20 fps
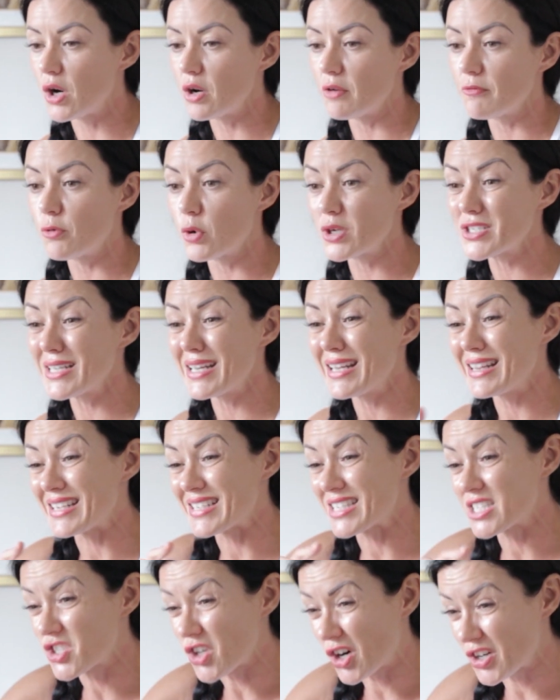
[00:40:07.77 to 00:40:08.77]
and unfortunately
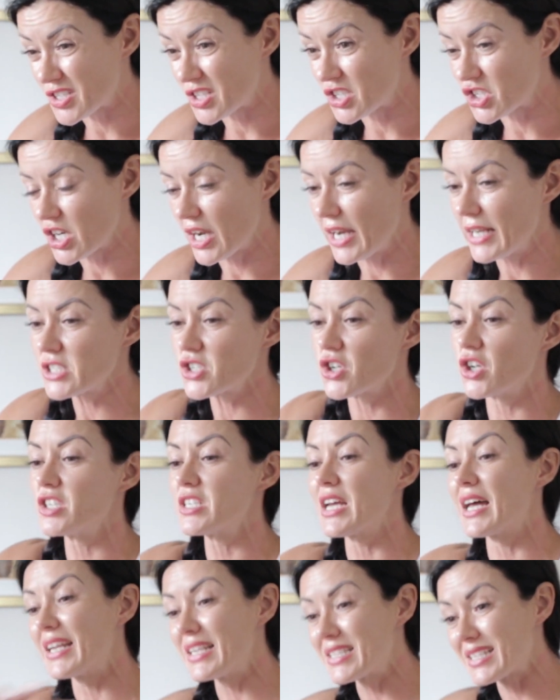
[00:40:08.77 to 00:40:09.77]
this starts in childhood
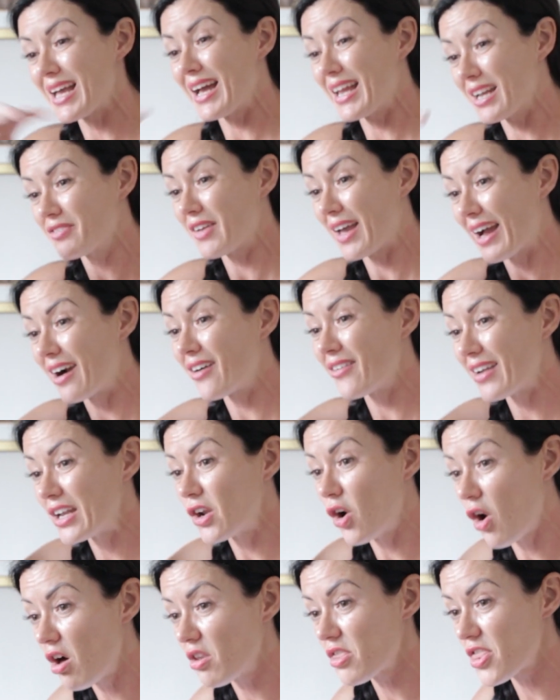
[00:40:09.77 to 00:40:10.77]
and it's kind of carried
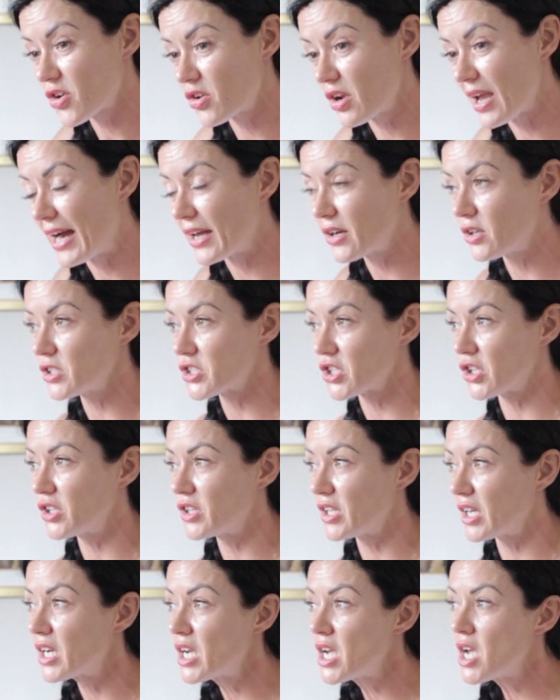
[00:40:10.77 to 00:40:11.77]
on through adulthood
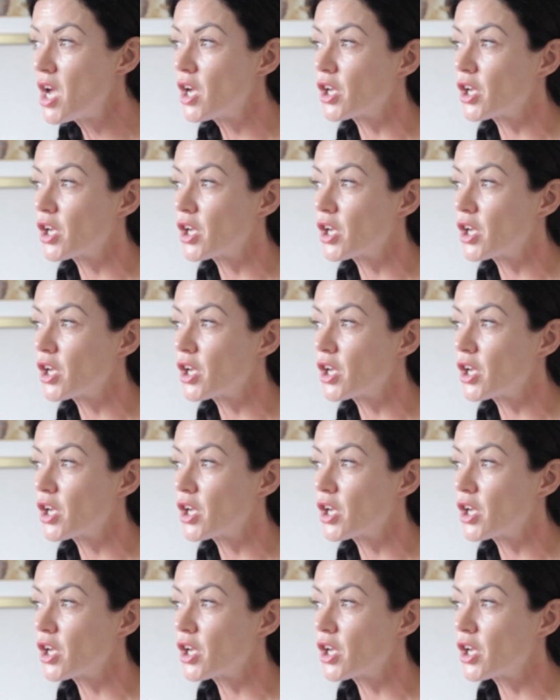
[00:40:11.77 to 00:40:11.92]
that,